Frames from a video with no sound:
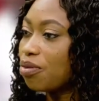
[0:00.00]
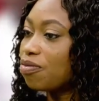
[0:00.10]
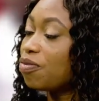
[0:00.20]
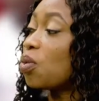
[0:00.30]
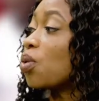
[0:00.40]

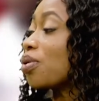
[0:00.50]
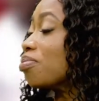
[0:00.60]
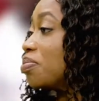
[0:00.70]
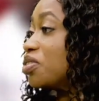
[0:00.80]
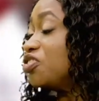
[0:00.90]
for
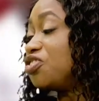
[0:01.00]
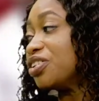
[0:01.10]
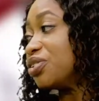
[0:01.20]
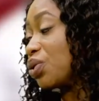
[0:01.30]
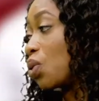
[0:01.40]
maybe
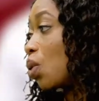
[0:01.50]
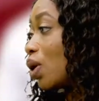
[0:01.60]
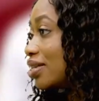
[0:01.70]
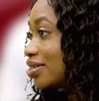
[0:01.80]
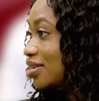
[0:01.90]
gender
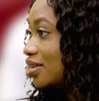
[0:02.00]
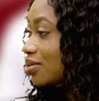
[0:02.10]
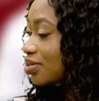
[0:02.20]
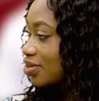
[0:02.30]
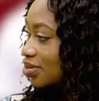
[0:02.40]
equality
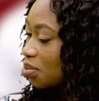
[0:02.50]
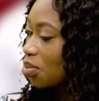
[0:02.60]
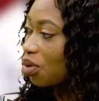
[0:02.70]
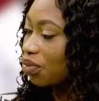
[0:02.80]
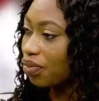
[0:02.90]
or some
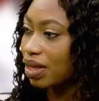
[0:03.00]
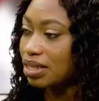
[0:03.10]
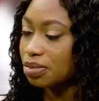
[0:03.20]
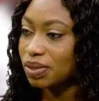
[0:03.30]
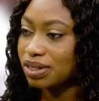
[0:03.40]
other
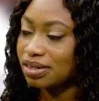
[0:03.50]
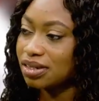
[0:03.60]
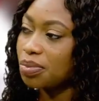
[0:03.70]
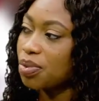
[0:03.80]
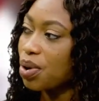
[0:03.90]
things. But this
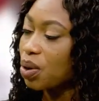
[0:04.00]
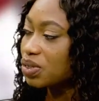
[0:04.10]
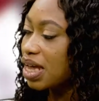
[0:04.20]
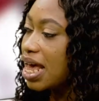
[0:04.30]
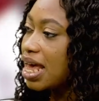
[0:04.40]
time
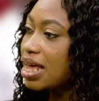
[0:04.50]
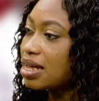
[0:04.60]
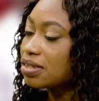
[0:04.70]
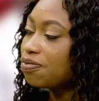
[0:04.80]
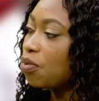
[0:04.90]
around,
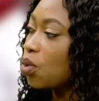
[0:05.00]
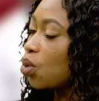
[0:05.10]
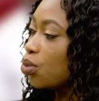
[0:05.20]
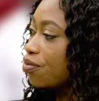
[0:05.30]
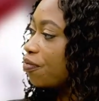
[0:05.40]
it's
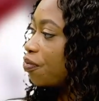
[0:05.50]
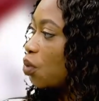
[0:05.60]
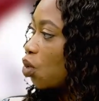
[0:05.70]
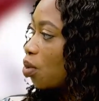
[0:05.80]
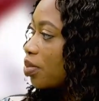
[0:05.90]
for
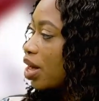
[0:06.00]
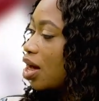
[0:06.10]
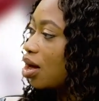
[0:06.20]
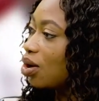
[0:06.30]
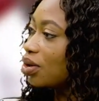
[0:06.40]
reform
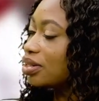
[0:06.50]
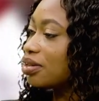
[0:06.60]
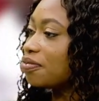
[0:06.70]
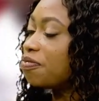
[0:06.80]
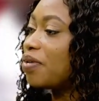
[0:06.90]
on
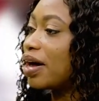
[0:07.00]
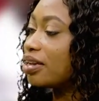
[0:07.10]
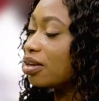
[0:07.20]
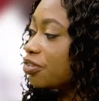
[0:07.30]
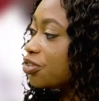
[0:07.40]
the
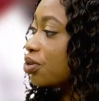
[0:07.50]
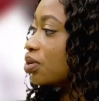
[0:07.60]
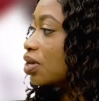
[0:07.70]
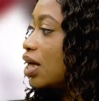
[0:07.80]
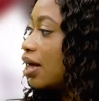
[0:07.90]

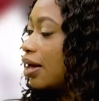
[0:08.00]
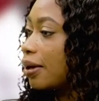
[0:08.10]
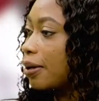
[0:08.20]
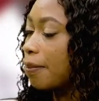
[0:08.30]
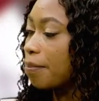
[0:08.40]
financial,
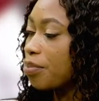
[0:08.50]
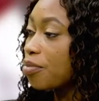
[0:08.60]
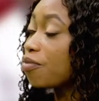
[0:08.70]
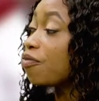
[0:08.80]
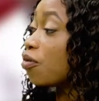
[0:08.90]

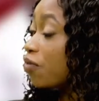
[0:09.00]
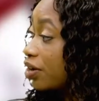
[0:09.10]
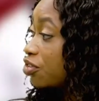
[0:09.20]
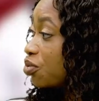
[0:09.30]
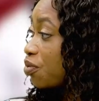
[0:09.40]
for
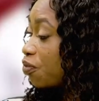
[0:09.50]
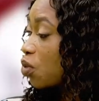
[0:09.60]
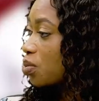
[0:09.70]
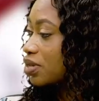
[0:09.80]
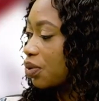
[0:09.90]
financial
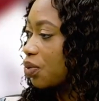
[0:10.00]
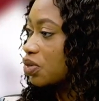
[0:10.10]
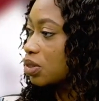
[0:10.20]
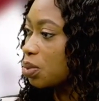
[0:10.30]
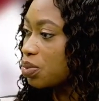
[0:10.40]
reforms
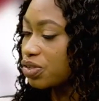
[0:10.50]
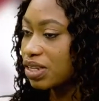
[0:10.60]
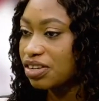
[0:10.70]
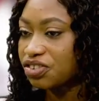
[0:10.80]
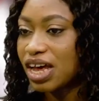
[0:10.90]
across the global
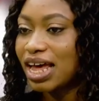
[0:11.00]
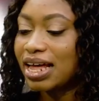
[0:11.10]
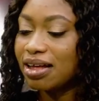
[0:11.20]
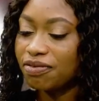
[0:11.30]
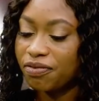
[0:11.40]
stage.
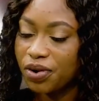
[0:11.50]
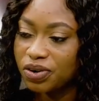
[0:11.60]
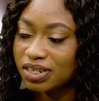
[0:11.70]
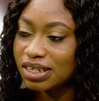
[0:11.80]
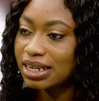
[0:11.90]

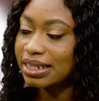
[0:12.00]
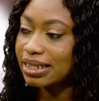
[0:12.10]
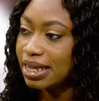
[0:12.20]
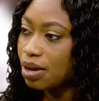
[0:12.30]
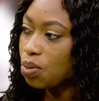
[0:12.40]
First,
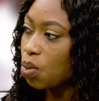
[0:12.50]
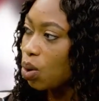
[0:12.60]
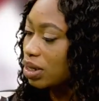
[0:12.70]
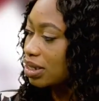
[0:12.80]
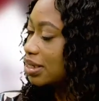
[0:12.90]
they
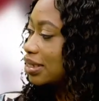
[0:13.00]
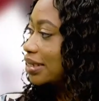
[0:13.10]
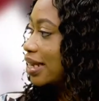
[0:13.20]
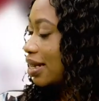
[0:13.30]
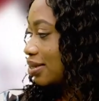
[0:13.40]
want
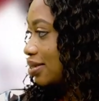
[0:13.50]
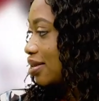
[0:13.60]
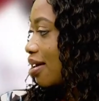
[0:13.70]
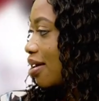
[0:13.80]
debt